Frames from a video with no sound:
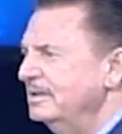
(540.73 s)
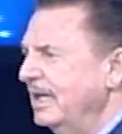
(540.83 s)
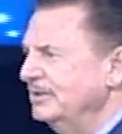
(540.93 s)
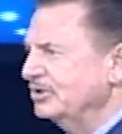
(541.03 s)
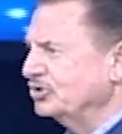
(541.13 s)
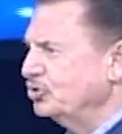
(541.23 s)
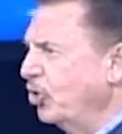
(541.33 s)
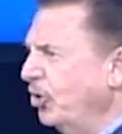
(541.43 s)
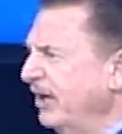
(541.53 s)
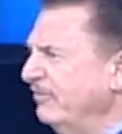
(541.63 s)
and
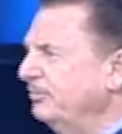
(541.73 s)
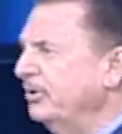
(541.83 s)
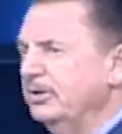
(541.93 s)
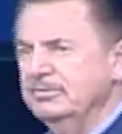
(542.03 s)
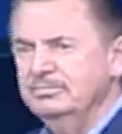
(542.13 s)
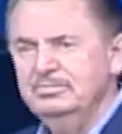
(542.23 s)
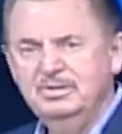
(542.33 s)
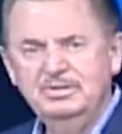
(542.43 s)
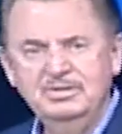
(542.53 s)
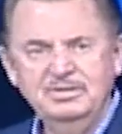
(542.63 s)
destroy every burden.
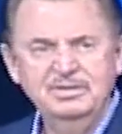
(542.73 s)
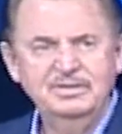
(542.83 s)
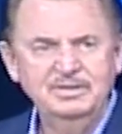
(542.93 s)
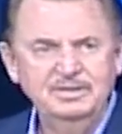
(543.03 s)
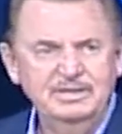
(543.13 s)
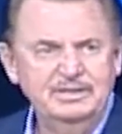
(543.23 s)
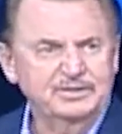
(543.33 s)
It'll